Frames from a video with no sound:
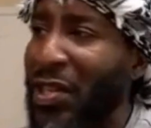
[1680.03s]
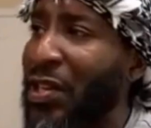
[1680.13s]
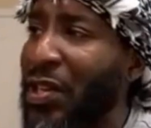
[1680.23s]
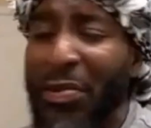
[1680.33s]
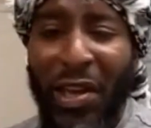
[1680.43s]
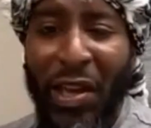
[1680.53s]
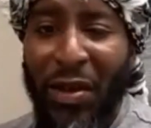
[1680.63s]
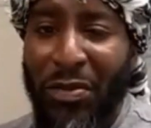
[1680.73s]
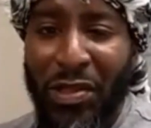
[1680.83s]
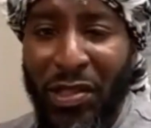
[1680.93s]
setting up
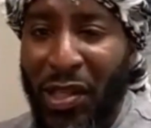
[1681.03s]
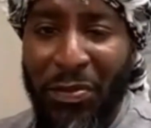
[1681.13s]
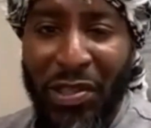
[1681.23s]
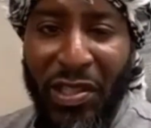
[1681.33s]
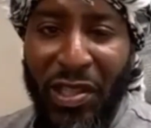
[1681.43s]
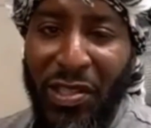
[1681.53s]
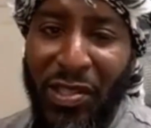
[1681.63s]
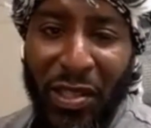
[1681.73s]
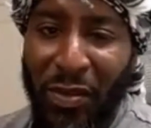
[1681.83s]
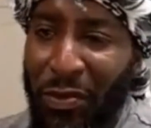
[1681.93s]
camp, we setting up the
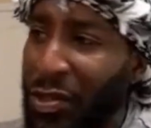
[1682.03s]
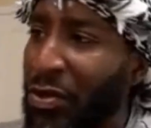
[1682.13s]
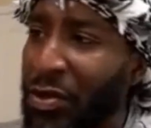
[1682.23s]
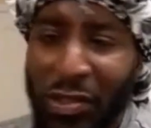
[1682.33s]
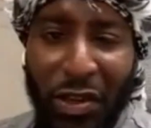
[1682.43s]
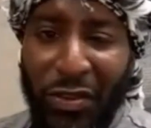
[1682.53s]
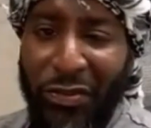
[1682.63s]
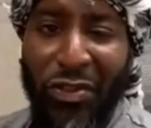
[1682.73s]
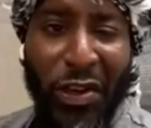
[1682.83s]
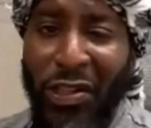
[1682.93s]
tents, and we going straight
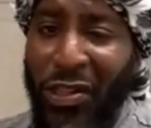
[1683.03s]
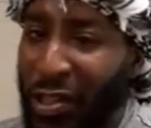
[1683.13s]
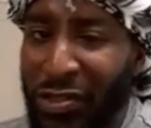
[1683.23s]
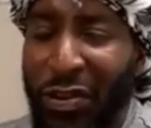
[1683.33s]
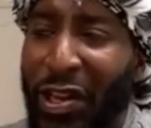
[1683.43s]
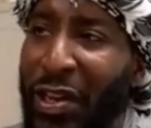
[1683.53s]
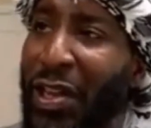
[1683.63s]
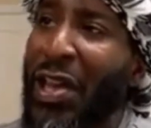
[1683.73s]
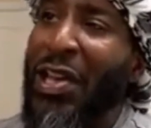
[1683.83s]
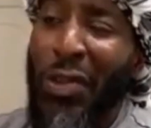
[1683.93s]
training, like straight at
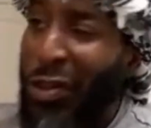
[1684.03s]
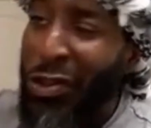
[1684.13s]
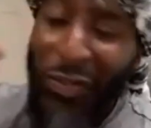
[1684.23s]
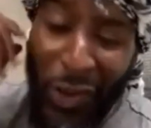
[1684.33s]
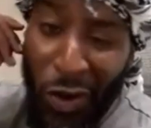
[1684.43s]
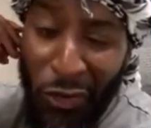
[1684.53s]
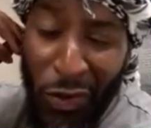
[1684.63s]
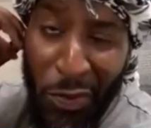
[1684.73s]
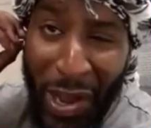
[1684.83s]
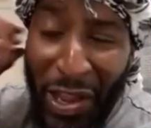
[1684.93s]
it. So he goes around the whole
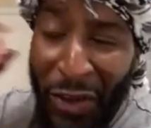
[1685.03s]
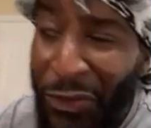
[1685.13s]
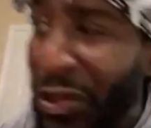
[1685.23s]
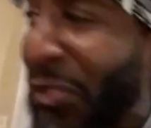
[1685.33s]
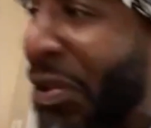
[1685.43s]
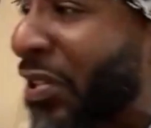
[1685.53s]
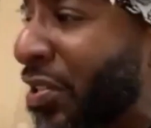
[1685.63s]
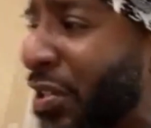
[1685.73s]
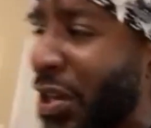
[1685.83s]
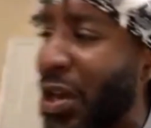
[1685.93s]
room. How y'all feel about
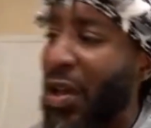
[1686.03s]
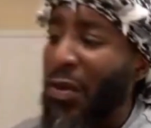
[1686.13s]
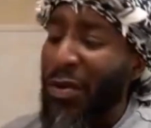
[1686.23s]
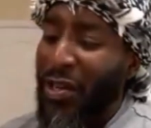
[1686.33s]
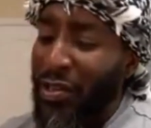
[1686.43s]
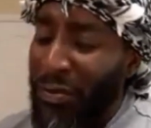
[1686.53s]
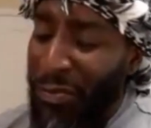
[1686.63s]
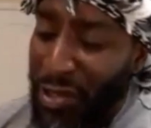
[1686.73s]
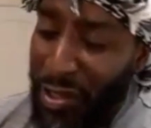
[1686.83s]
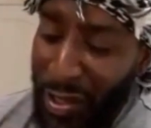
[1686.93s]
this? And when it get to
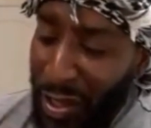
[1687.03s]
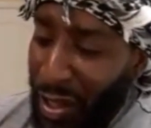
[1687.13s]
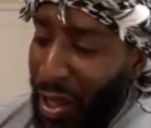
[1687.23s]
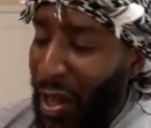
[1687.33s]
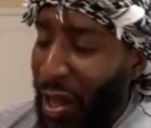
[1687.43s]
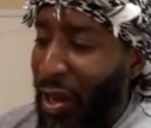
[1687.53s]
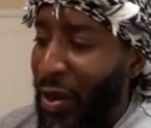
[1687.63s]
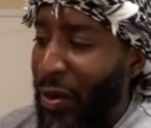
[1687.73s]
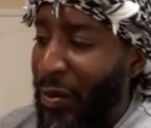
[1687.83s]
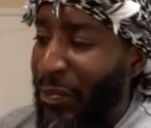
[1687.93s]
me,
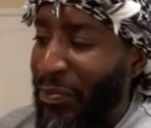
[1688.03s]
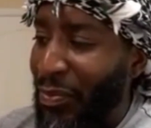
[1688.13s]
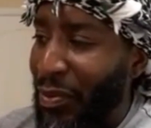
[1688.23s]
I